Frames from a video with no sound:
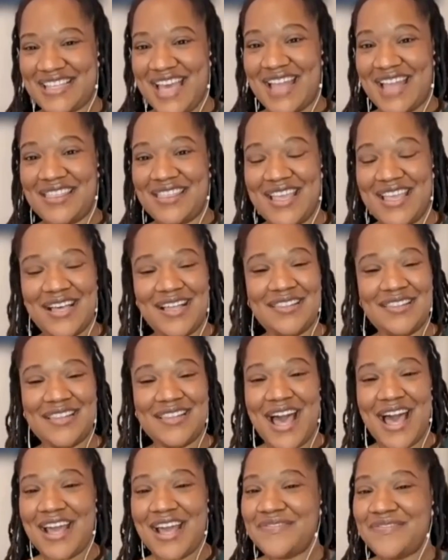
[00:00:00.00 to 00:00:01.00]
I think a
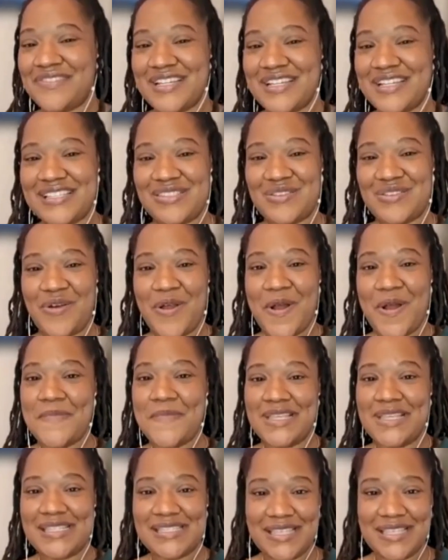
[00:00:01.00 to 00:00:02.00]
lot of us are
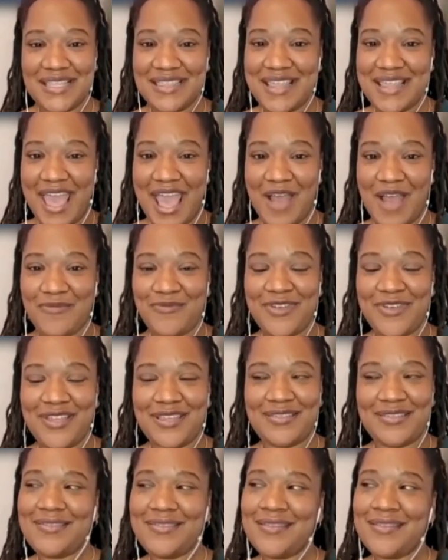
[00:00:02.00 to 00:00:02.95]
missing that with,